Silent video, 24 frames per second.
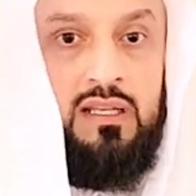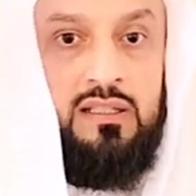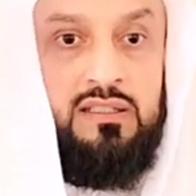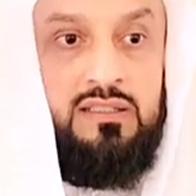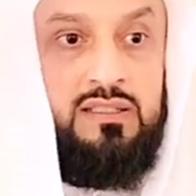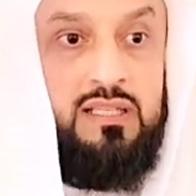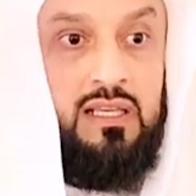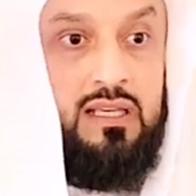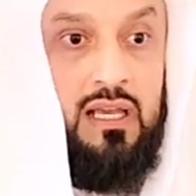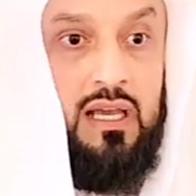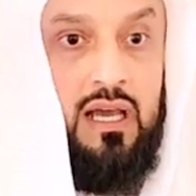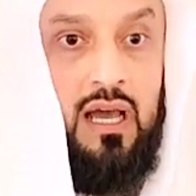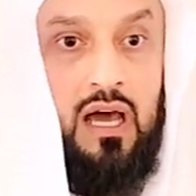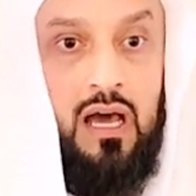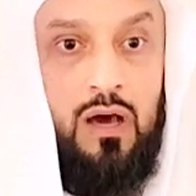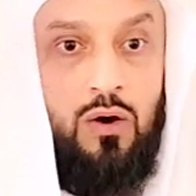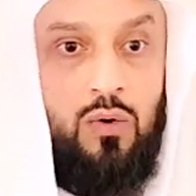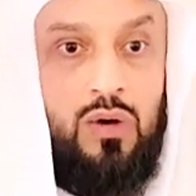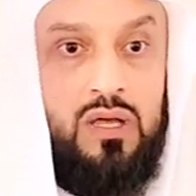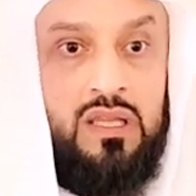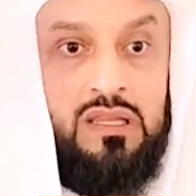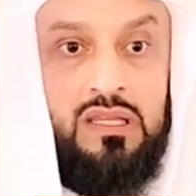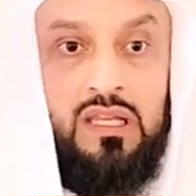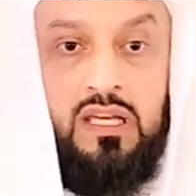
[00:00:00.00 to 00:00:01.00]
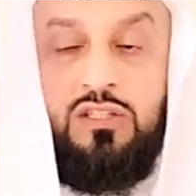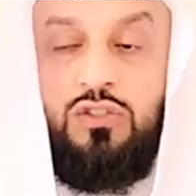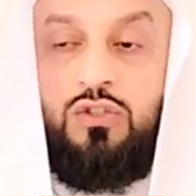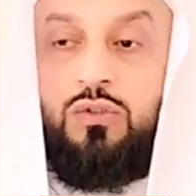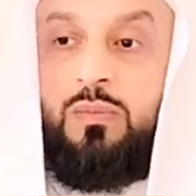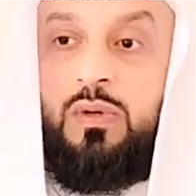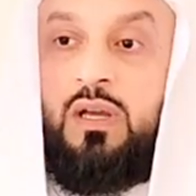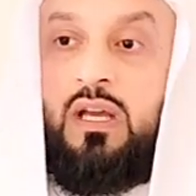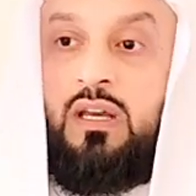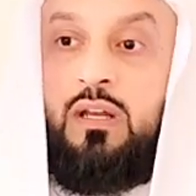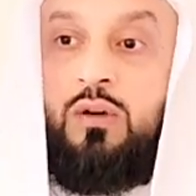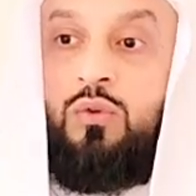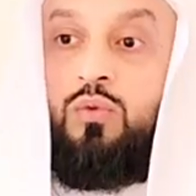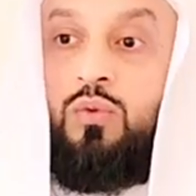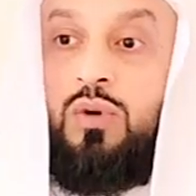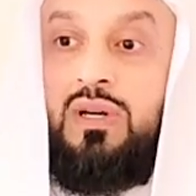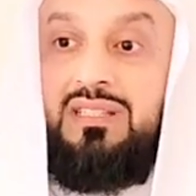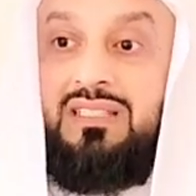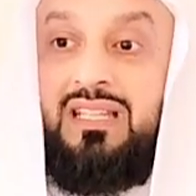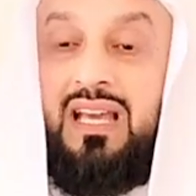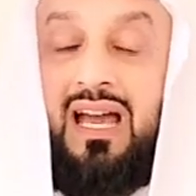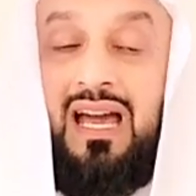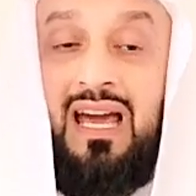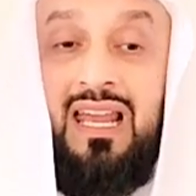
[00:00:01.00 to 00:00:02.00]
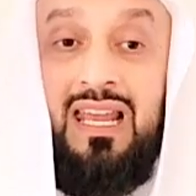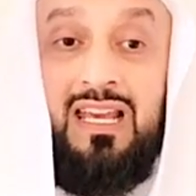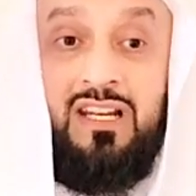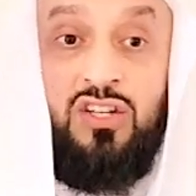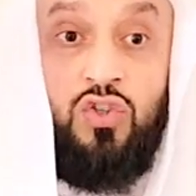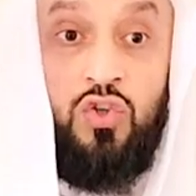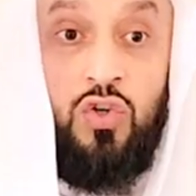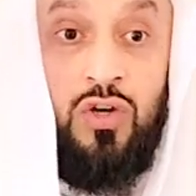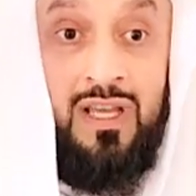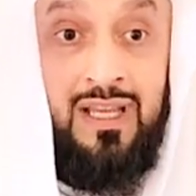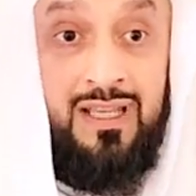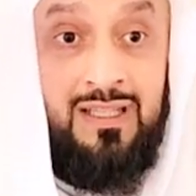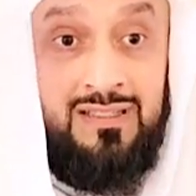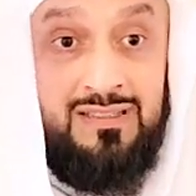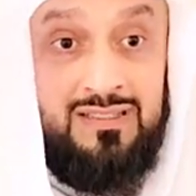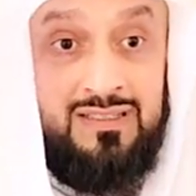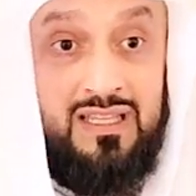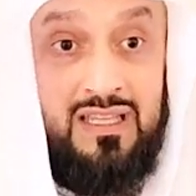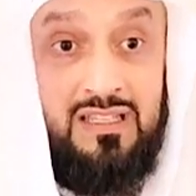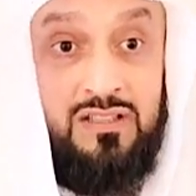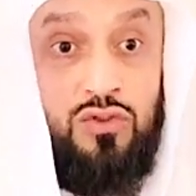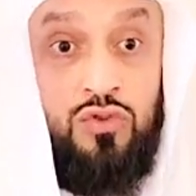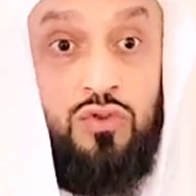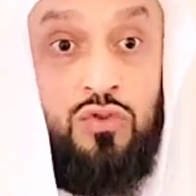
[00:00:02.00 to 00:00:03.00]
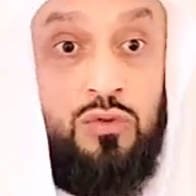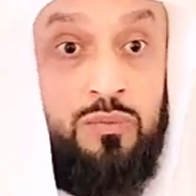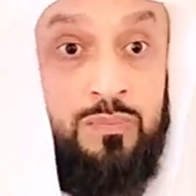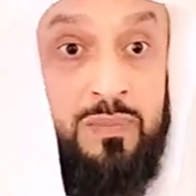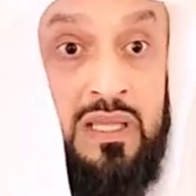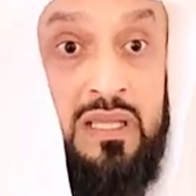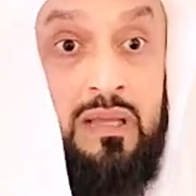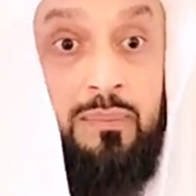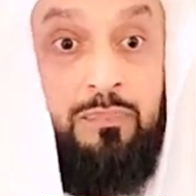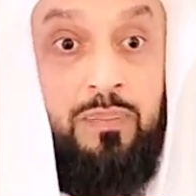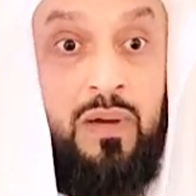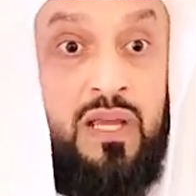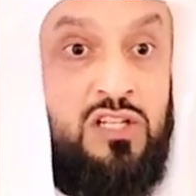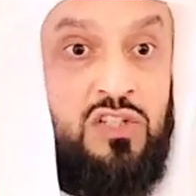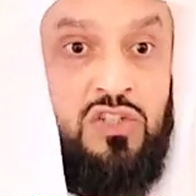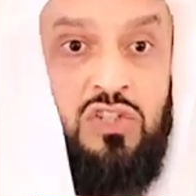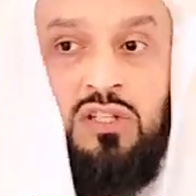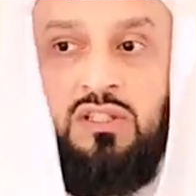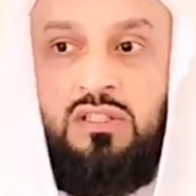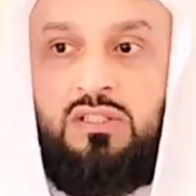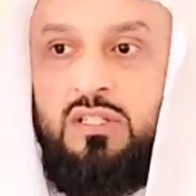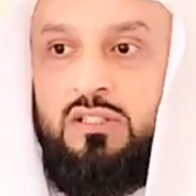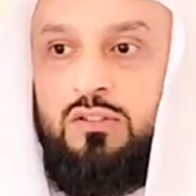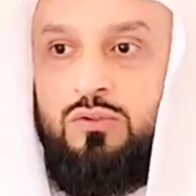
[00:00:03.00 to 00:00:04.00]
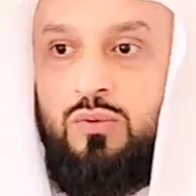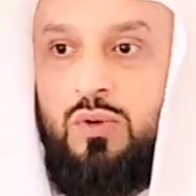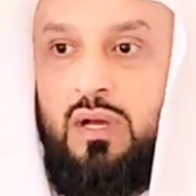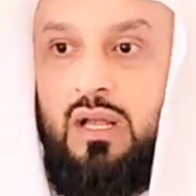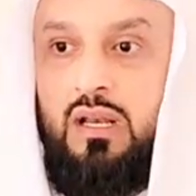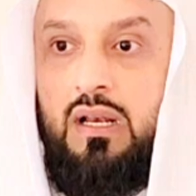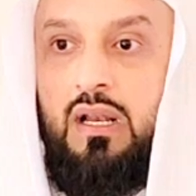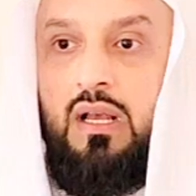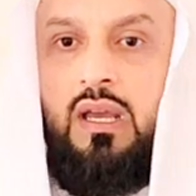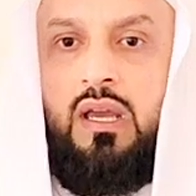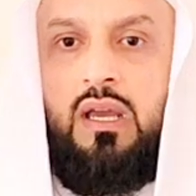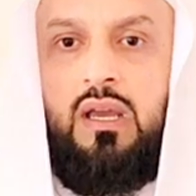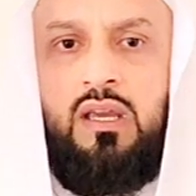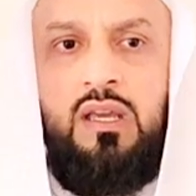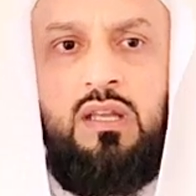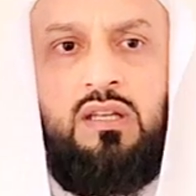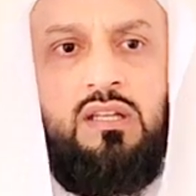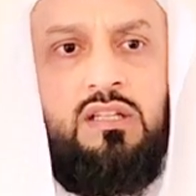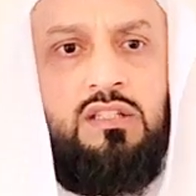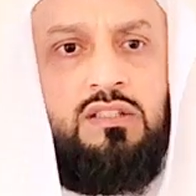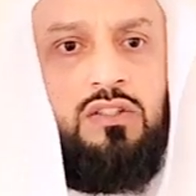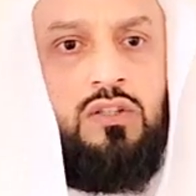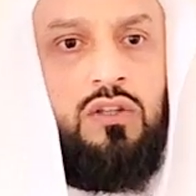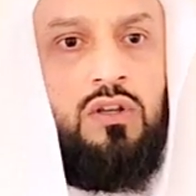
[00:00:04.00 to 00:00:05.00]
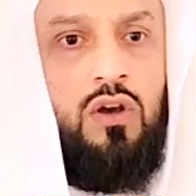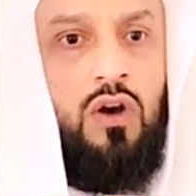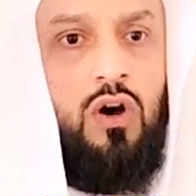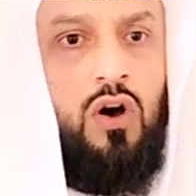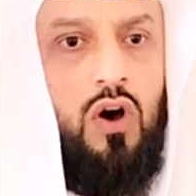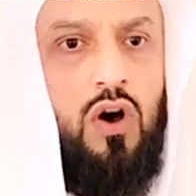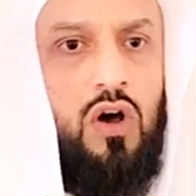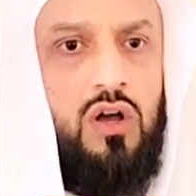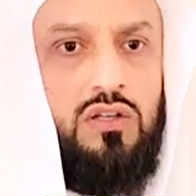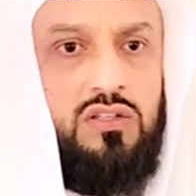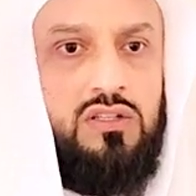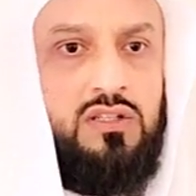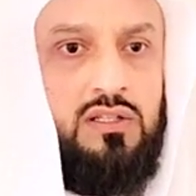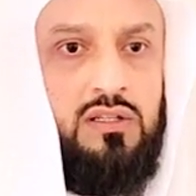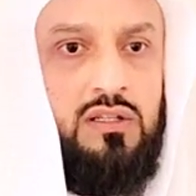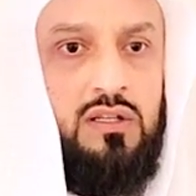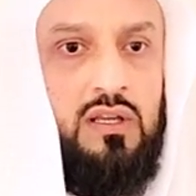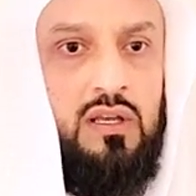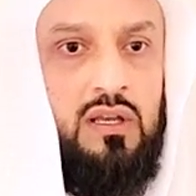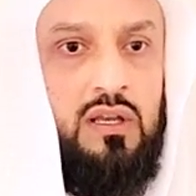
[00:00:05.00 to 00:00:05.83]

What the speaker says: See how Allah subhanahu wa ta'ala trains us to be patient as well. It is hot.